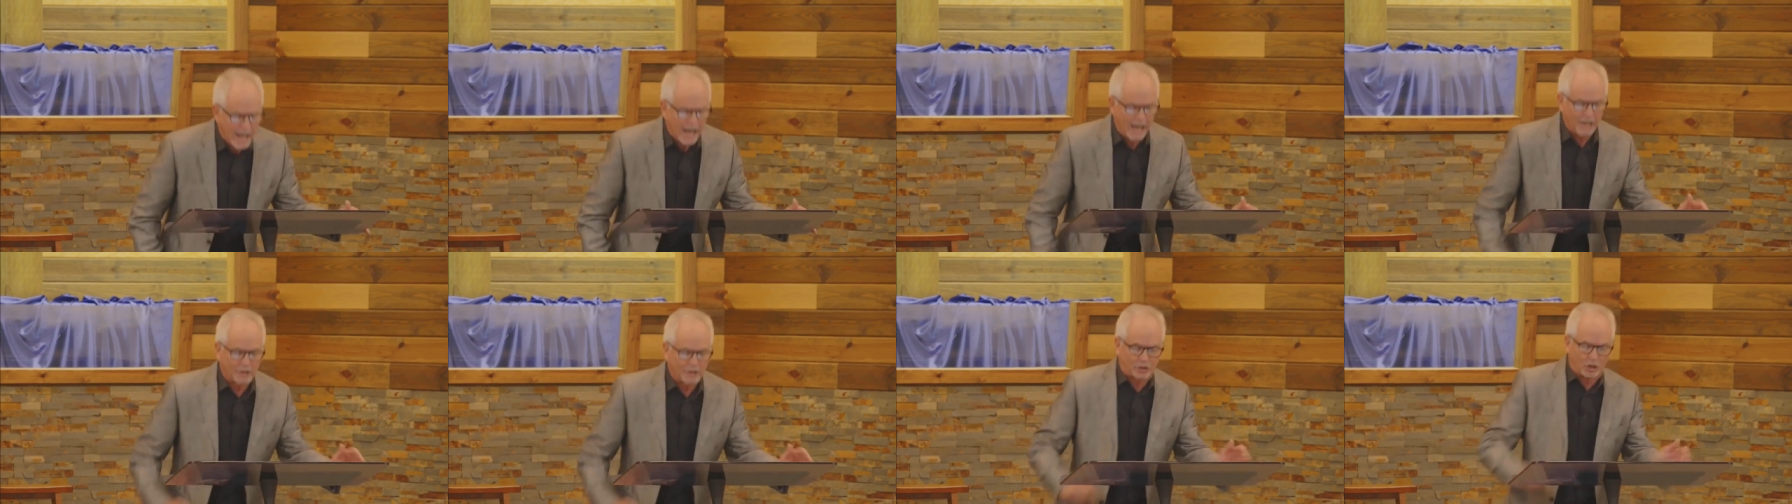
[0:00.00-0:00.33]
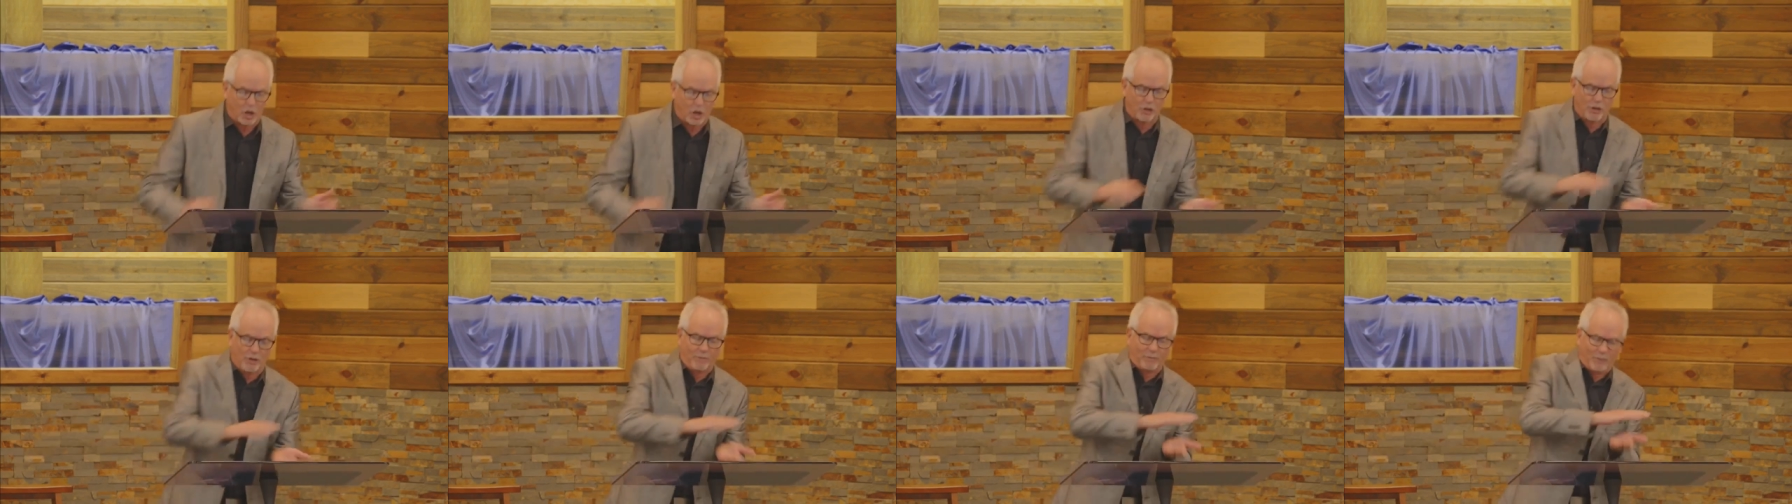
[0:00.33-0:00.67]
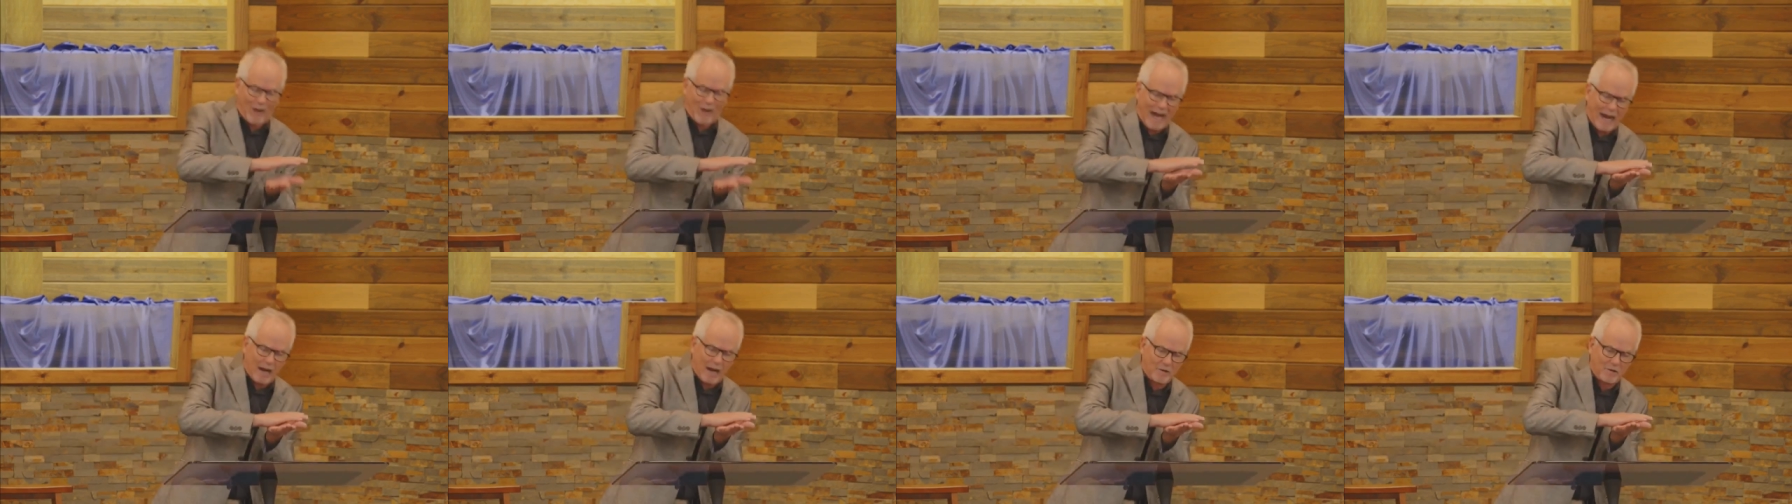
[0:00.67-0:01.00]
And so the
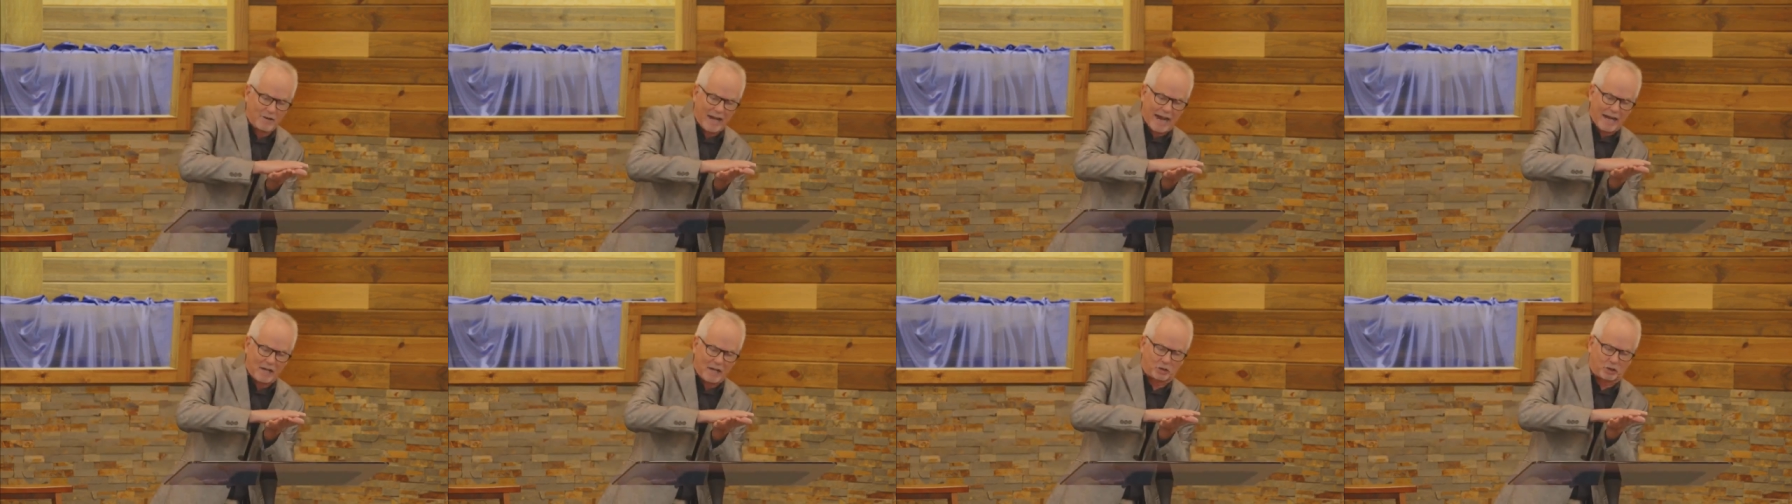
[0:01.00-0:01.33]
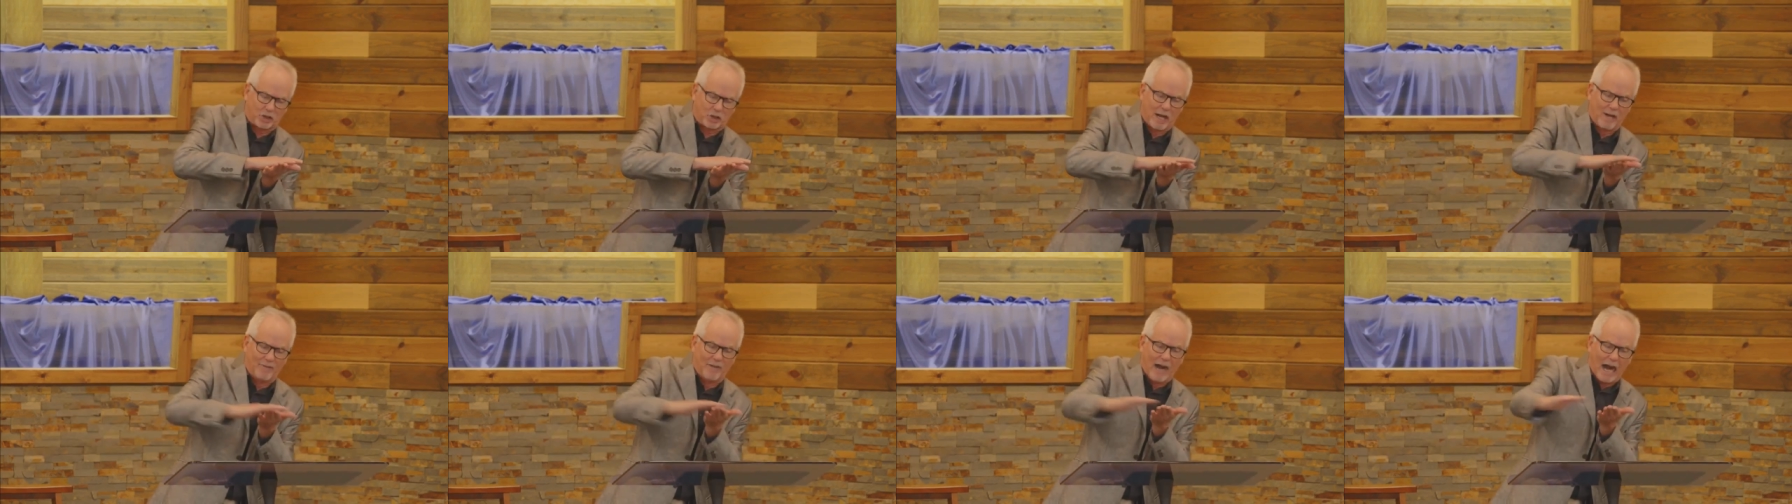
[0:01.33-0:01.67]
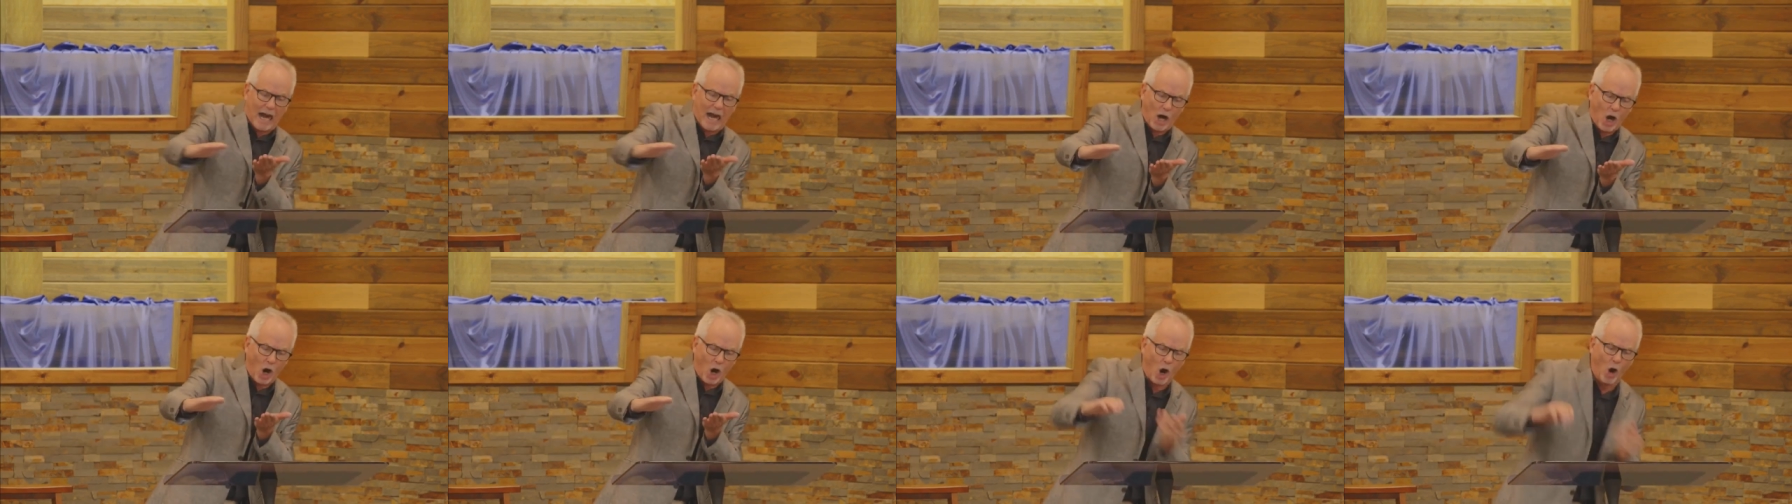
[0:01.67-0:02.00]
foundation of
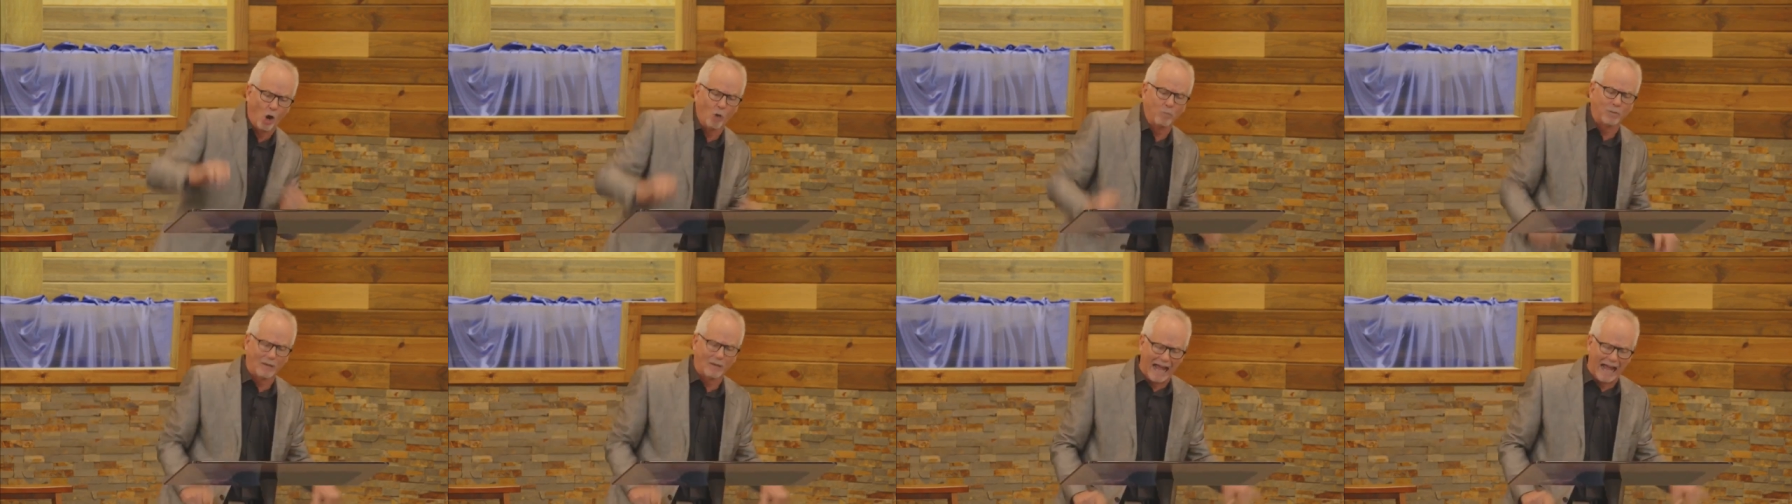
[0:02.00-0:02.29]
our hope